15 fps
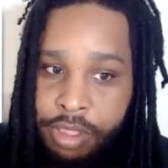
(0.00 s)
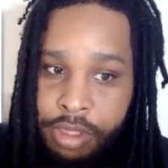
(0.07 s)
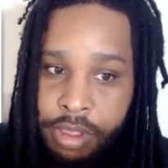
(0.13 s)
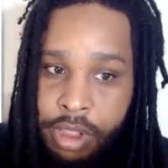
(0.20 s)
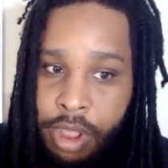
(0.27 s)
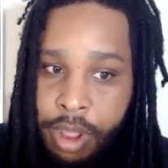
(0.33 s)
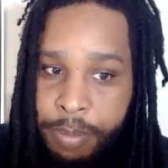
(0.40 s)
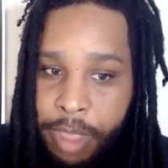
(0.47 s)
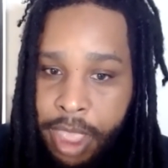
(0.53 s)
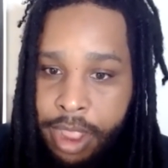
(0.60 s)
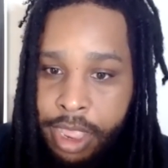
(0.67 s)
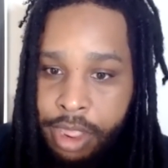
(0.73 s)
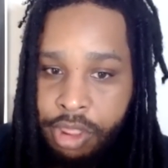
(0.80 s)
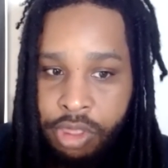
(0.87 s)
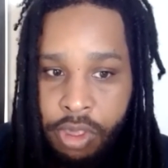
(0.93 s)
you know, I'm
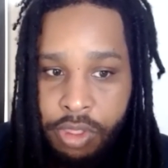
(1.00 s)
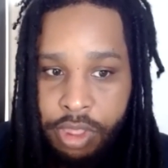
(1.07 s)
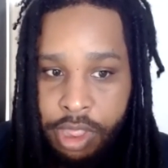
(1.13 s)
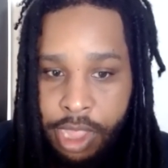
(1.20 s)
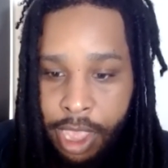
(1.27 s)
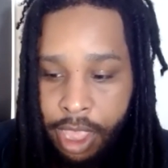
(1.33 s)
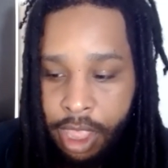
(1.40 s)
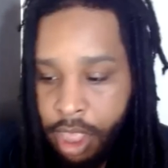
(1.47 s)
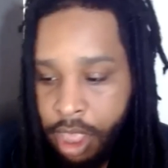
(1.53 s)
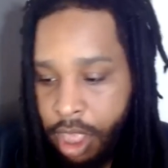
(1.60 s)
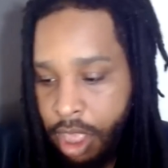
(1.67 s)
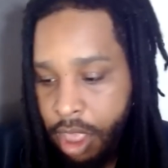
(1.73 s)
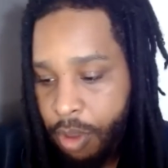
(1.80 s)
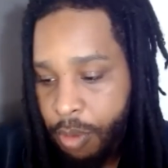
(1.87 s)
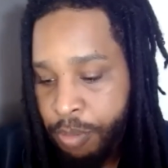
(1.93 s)
not excusing that,
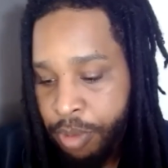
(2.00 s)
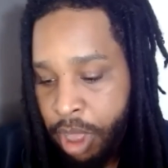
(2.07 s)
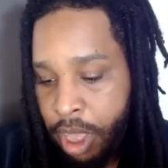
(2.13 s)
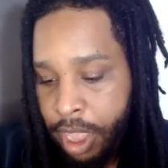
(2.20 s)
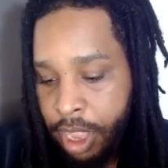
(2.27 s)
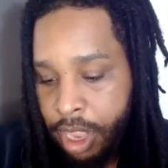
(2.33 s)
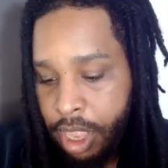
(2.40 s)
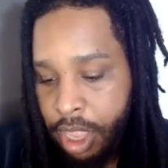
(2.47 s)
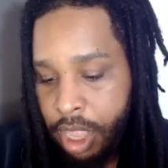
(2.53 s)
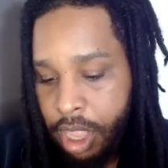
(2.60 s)
but